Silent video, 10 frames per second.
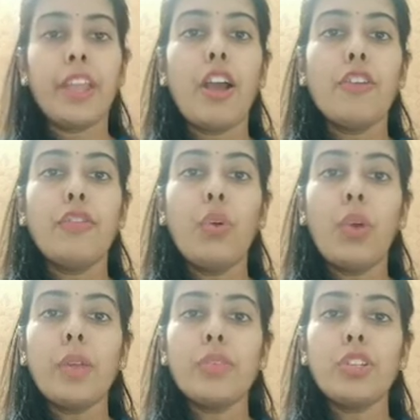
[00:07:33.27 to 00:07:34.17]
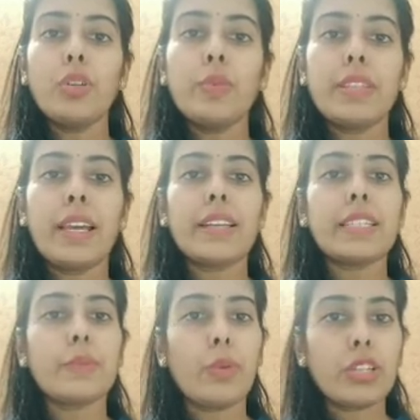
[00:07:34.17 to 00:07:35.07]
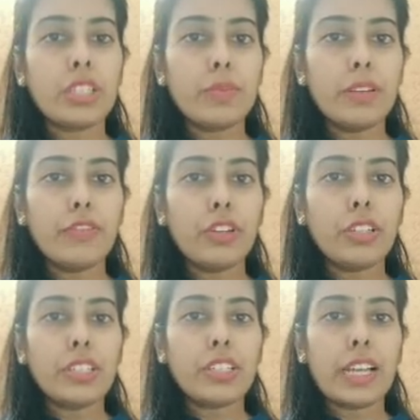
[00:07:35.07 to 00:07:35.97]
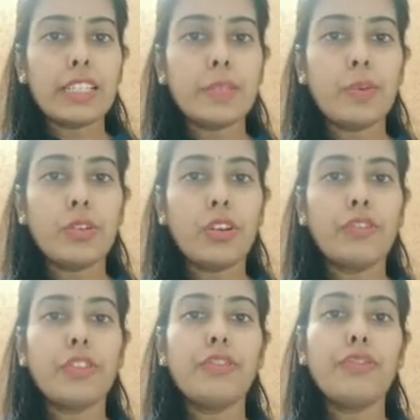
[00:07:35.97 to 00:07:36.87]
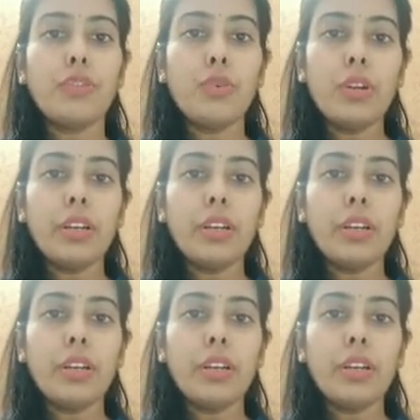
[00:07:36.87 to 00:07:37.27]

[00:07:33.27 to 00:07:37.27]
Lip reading: Phloem tubes, they are responsible for the transport of the food